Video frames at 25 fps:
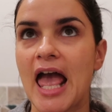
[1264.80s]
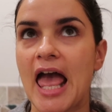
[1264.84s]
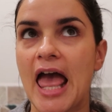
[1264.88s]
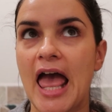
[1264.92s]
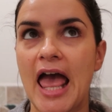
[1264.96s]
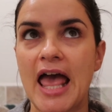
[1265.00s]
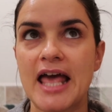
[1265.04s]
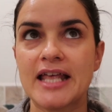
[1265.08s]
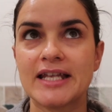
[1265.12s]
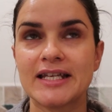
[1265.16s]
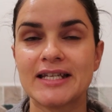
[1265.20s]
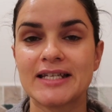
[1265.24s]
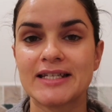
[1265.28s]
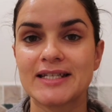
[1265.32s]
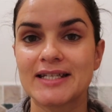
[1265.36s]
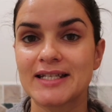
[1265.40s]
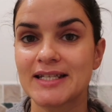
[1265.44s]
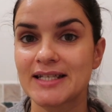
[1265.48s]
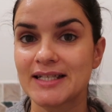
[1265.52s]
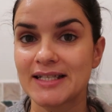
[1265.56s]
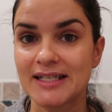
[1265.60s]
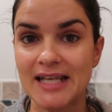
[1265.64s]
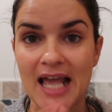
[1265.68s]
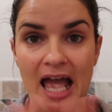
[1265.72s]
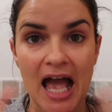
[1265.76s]
and
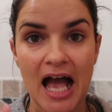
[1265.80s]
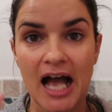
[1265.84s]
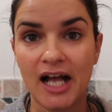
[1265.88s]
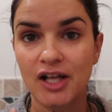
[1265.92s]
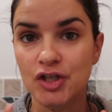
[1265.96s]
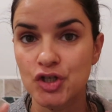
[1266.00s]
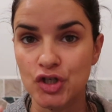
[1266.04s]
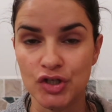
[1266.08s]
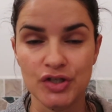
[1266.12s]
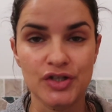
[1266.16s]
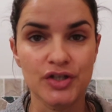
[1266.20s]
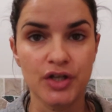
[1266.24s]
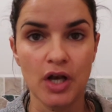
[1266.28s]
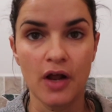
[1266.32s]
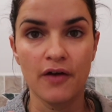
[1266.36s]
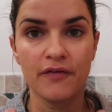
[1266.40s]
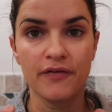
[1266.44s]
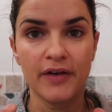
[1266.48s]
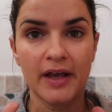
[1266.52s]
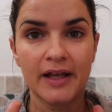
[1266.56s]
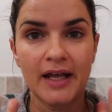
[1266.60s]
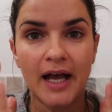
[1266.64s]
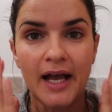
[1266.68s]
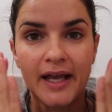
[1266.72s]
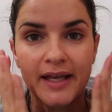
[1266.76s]
yeah, I just love it.